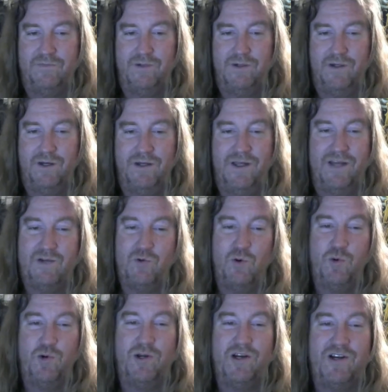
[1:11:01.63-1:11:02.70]
And that's where
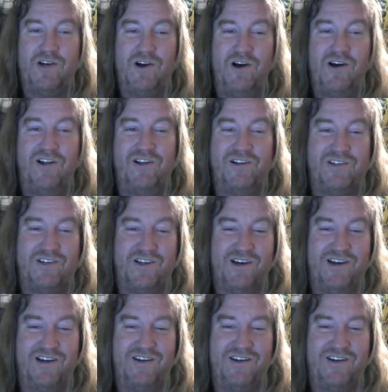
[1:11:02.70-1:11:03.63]
we're going to call it tonight.